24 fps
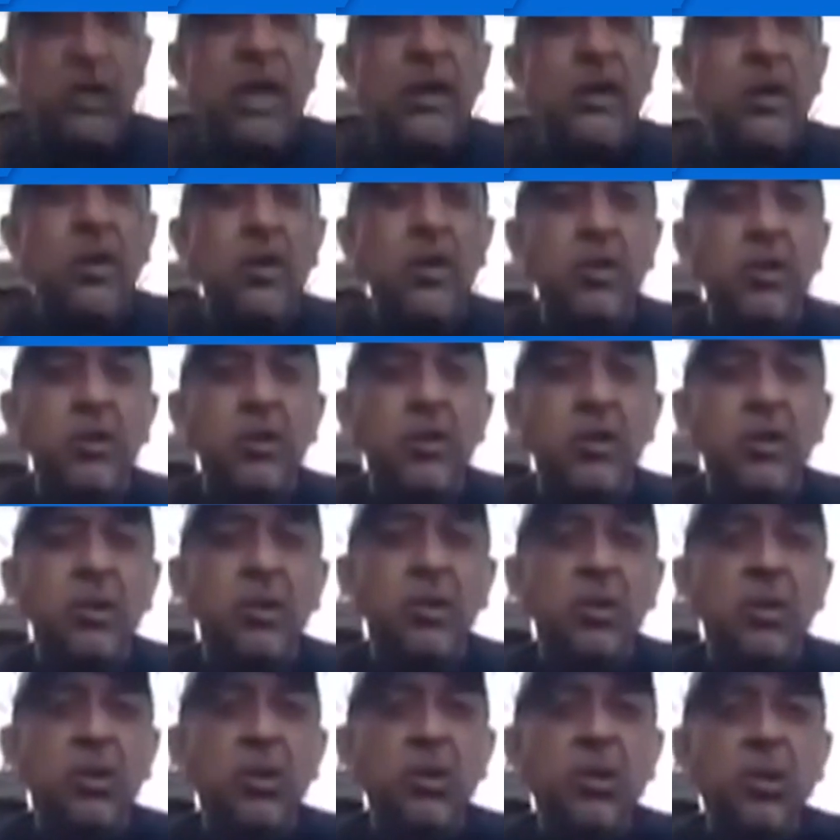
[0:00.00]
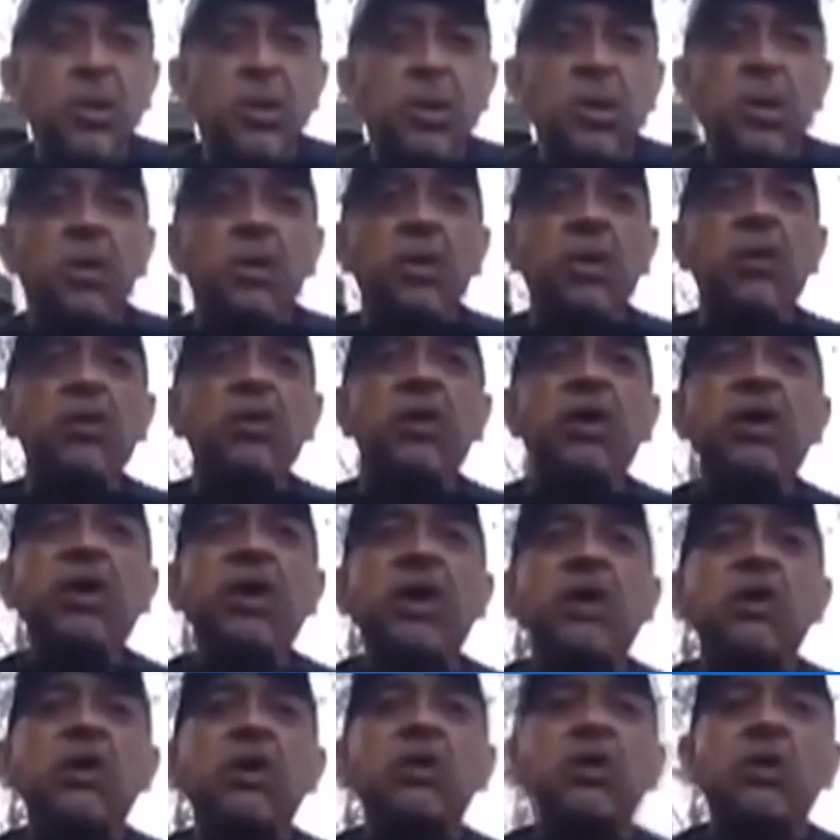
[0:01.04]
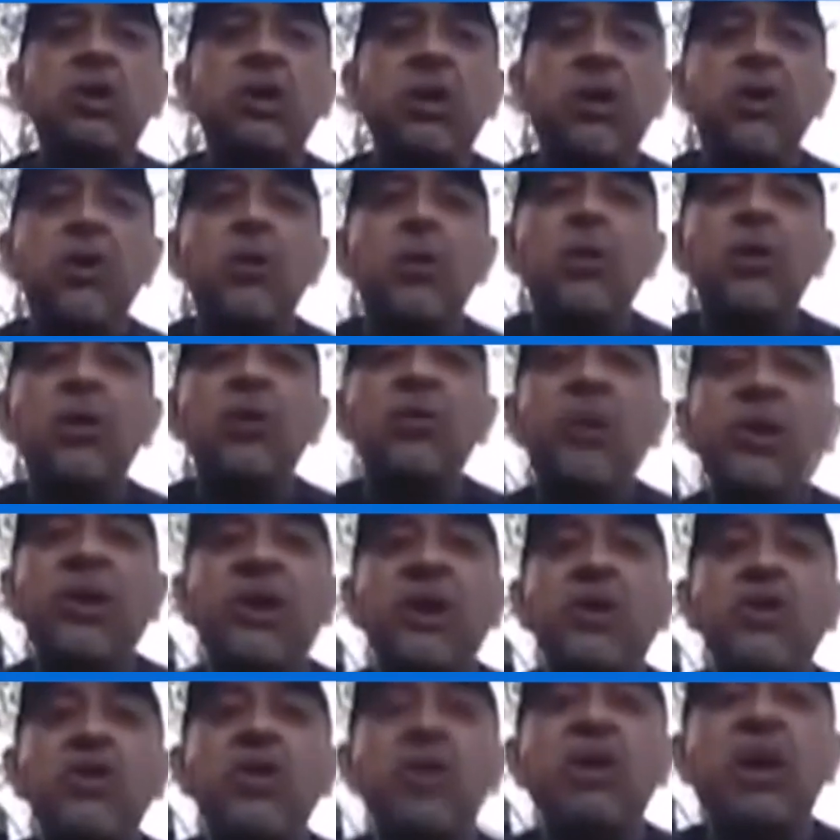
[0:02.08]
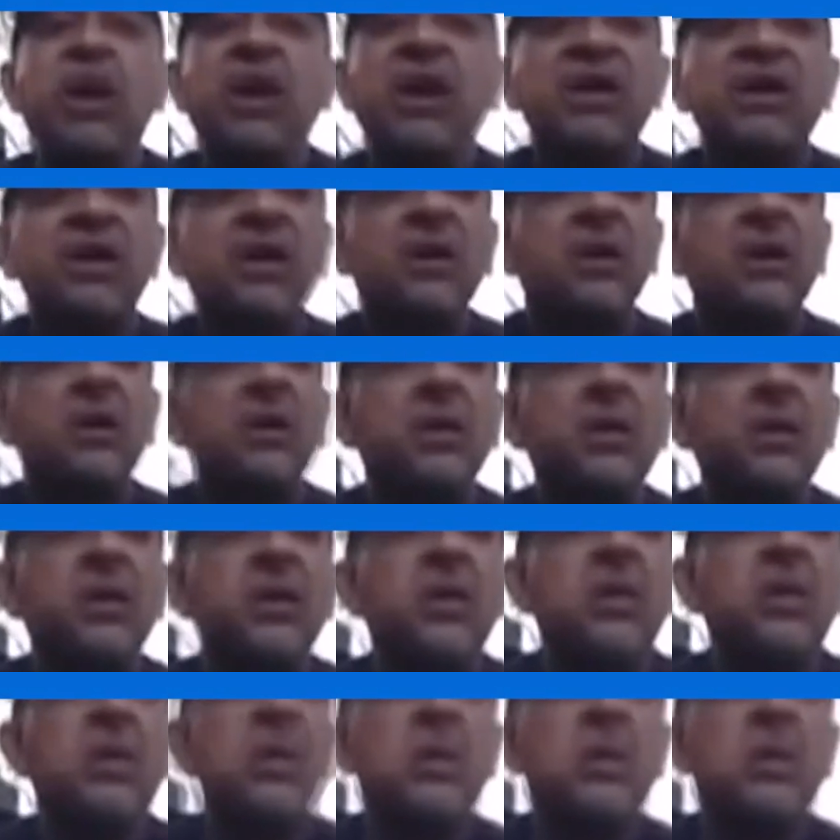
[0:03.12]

Enrique Peña Nieto's effort to regain control of Mexico's